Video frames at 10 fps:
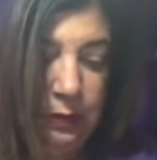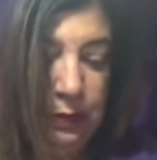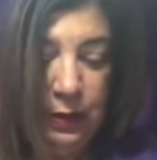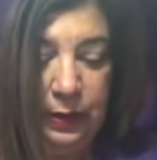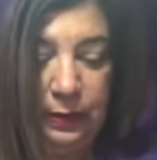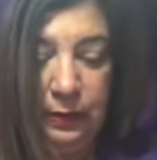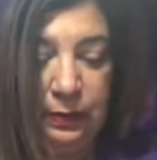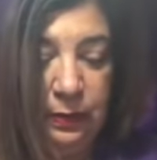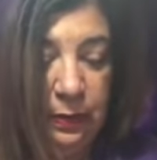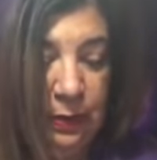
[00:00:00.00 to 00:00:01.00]
Yeah,
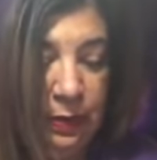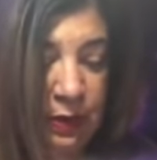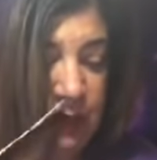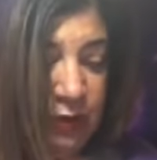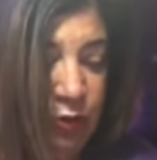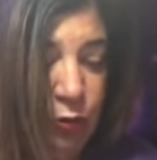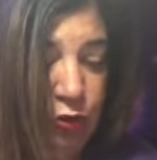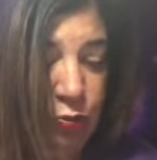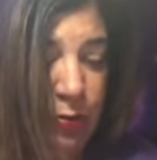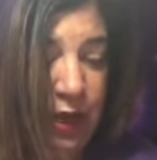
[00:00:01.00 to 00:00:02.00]
this has to do
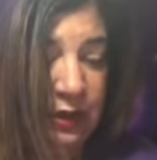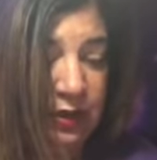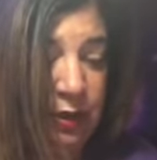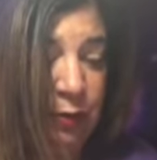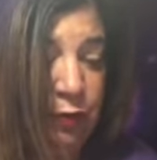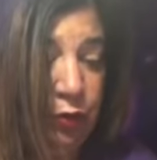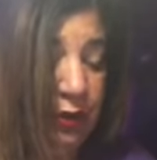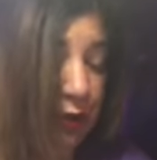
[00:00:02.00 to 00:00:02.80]
with your past. Some of you are